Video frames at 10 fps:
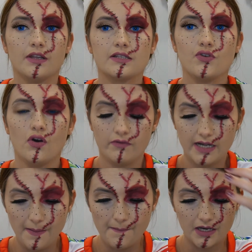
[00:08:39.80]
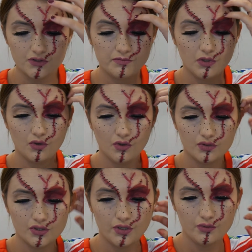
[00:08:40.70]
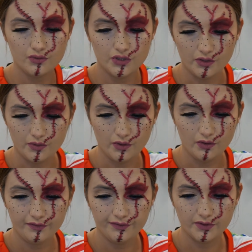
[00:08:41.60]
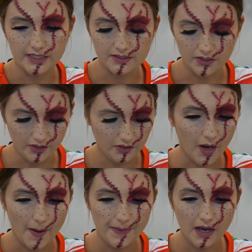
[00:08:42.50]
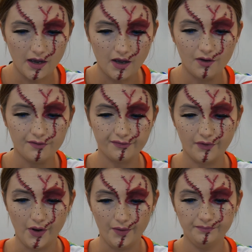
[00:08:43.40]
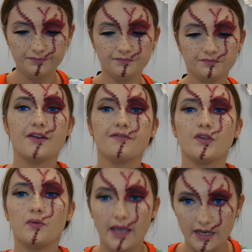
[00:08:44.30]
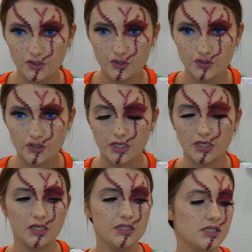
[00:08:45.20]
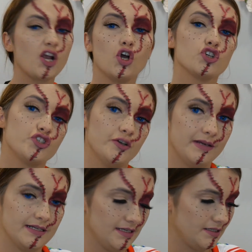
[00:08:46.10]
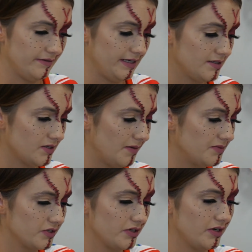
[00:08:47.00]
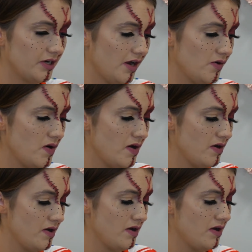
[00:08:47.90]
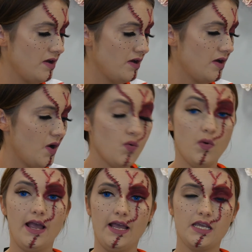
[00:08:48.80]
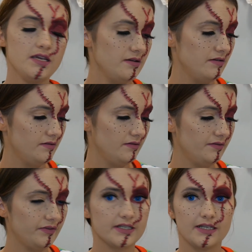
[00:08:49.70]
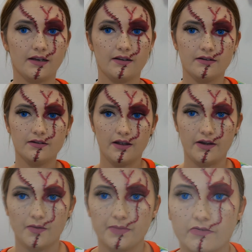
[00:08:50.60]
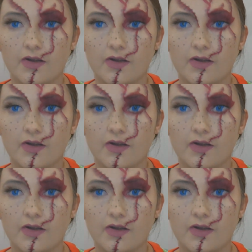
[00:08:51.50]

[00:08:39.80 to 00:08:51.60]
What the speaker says: There's not really much more to do for this look apart from add a few extra costume accessories. So I'm just gonna go away for a second and I'll be